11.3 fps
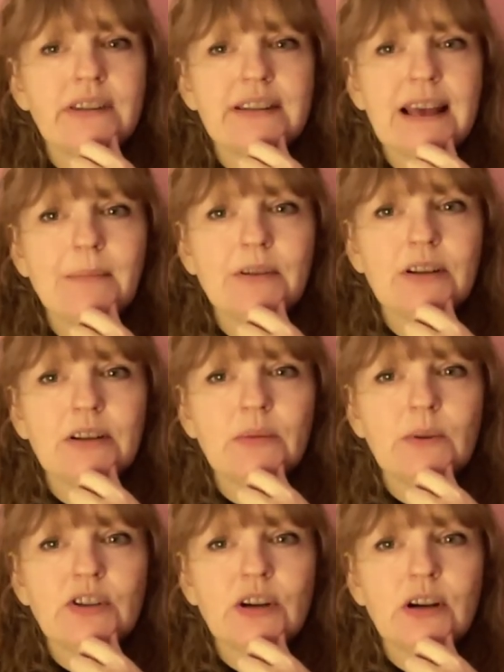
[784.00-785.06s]
receptors,
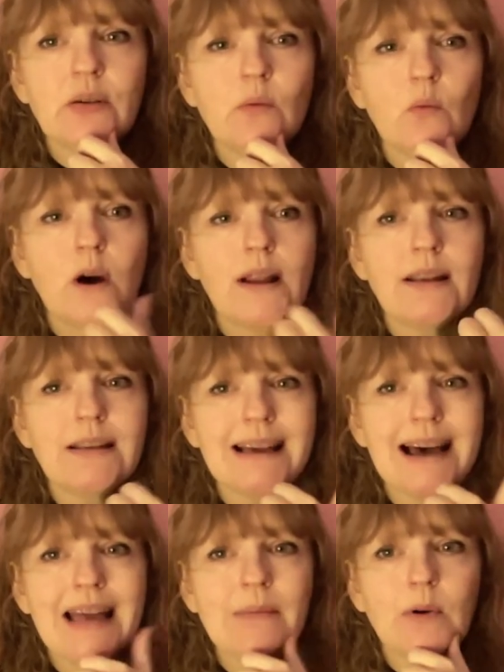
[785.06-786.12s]
which are one
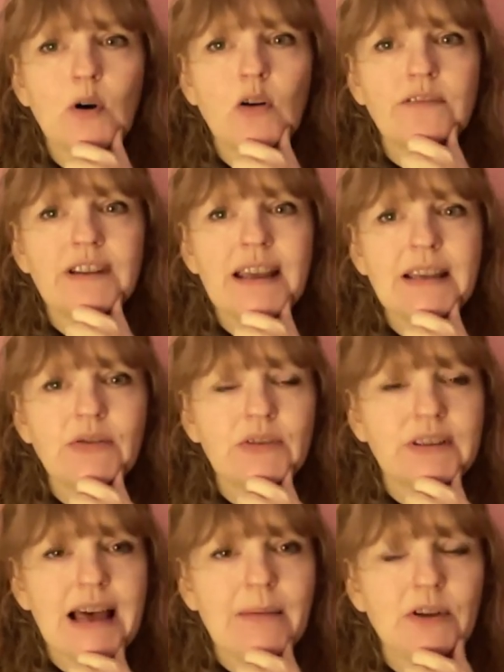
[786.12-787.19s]
type of taste
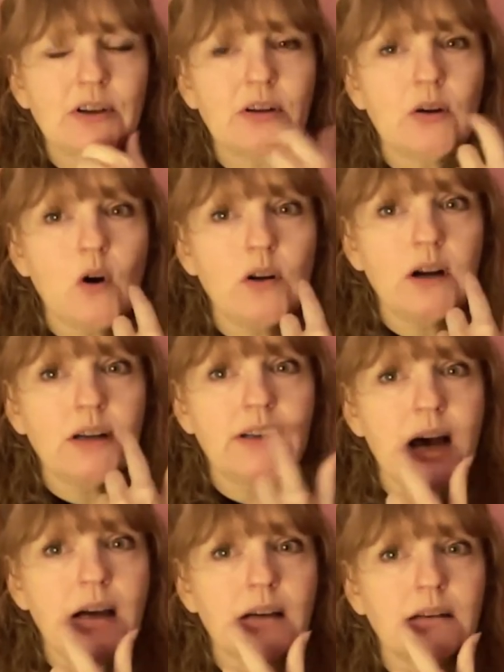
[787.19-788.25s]
receptor on our
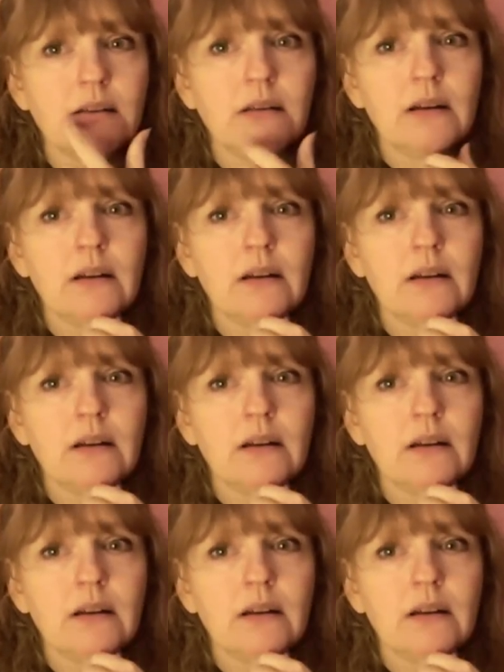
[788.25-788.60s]
tongue,